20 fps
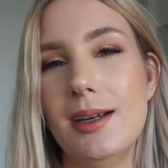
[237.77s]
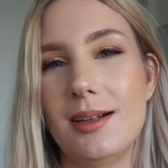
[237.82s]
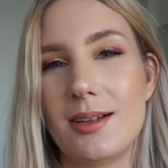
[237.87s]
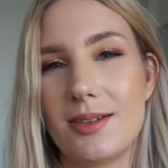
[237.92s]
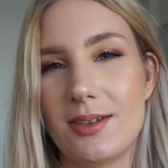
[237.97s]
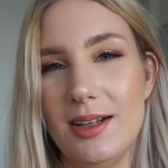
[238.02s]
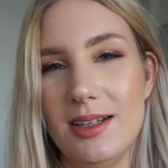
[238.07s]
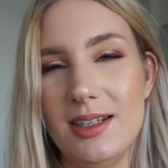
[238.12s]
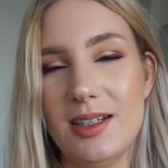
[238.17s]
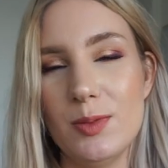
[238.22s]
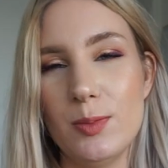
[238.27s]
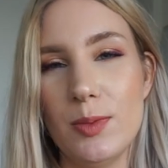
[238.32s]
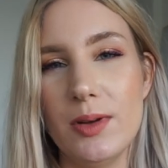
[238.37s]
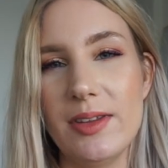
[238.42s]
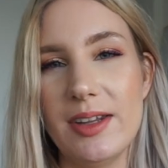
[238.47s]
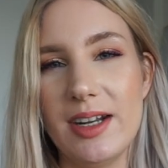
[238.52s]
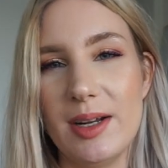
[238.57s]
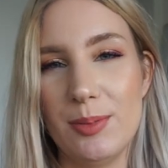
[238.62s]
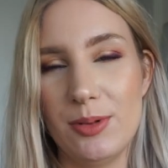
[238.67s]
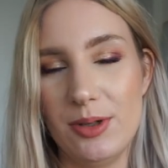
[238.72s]
So this is one
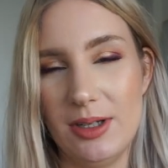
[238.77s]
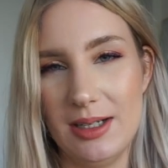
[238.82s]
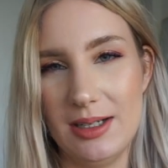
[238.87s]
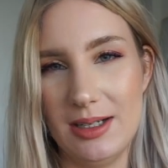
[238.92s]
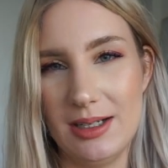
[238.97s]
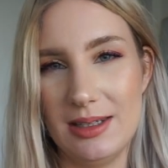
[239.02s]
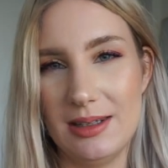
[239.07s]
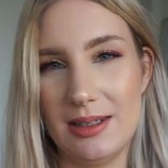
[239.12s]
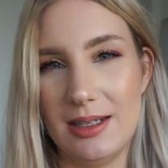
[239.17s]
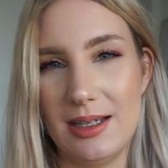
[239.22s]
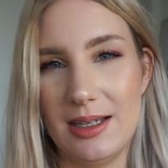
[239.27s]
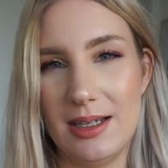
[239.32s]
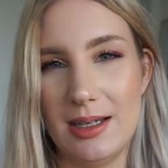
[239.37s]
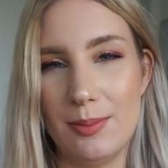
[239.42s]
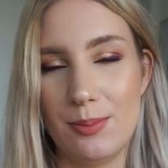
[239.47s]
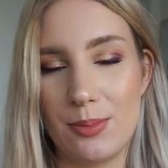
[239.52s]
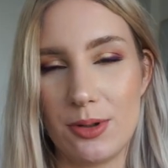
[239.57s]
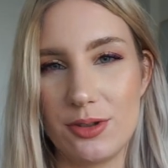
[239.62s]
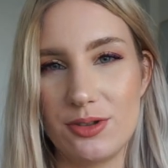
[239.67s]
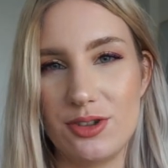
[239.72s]
that I put in the
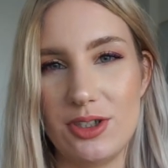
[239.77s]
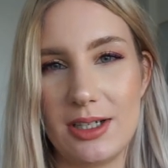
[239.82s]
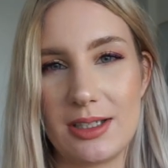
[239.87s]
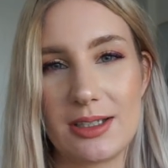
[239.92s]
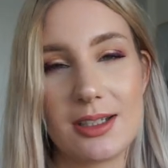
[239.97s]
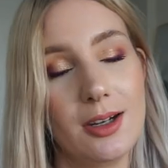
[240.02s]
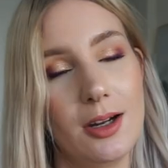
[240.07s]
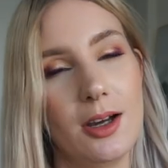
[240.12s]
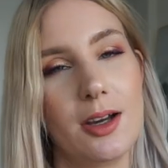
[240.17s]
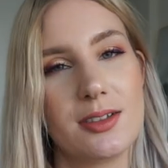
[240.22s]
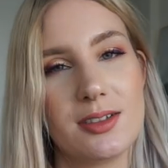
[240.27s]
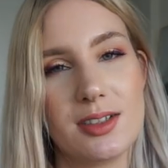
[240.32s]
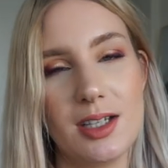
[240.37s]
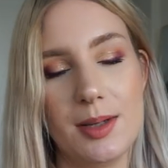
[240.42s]
project last